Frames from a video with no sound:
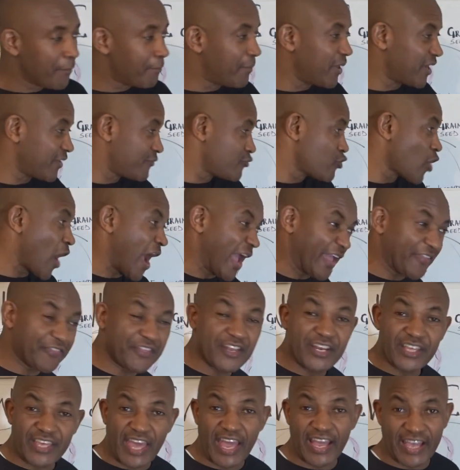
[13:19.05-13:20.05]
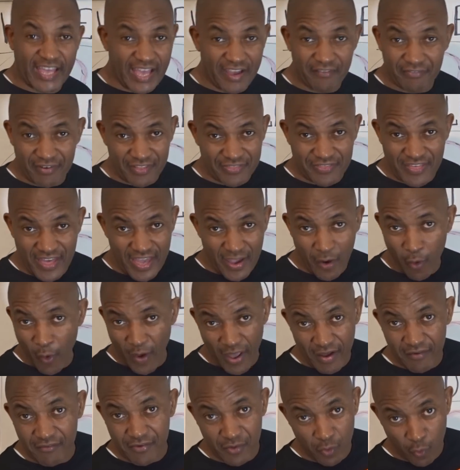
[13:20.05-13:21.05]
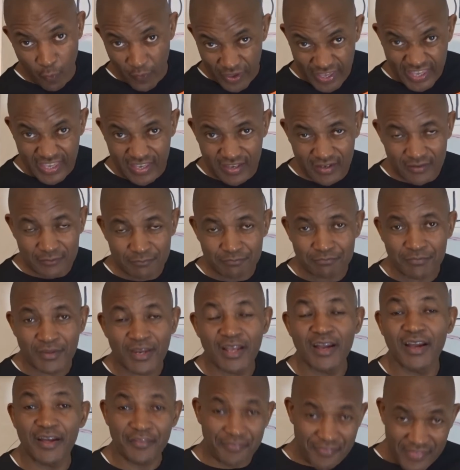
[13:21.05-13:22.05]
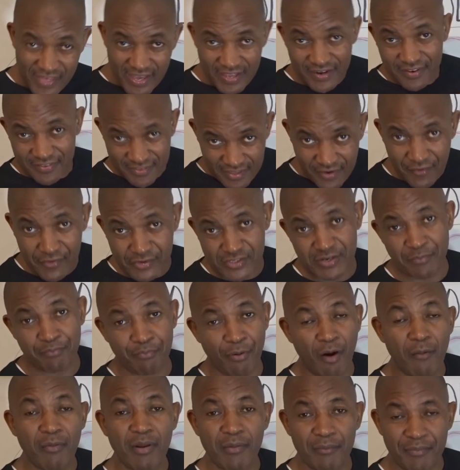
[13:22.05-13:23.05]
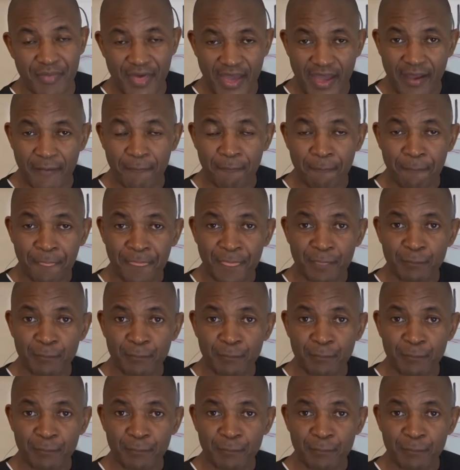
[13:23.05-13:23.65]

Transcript: But if you are eating cake every day or every week, then there is a problem there,